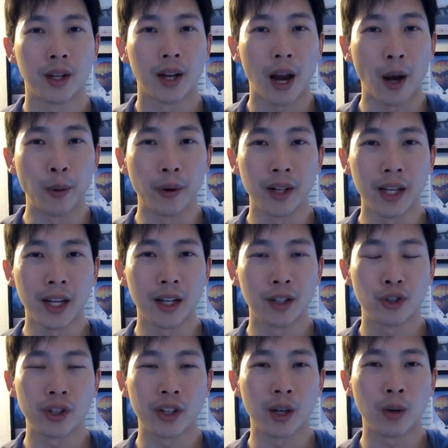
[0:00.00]
I really hate
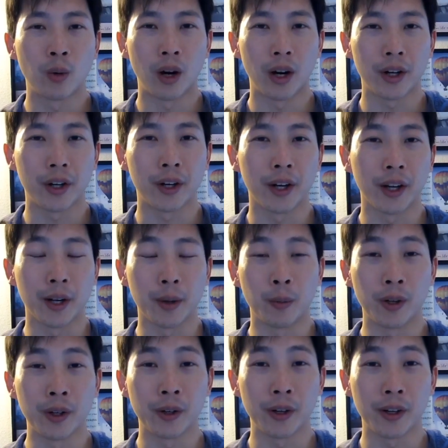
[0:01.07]
drinking water, and I'm
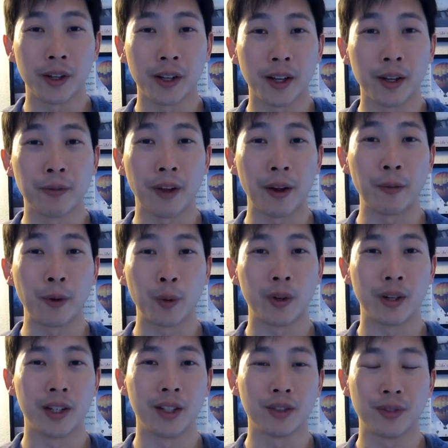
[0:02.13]
wondering if
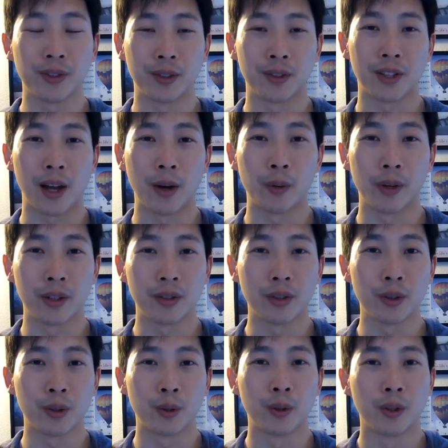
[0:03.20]
everyone else feels that way
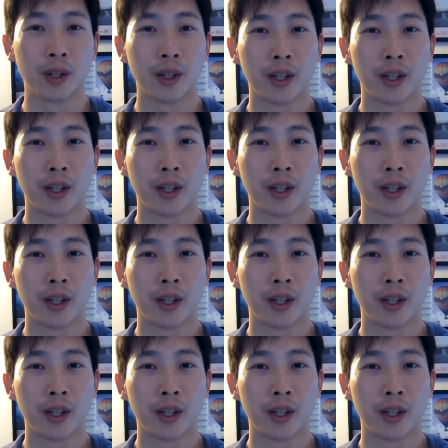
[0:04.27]
too.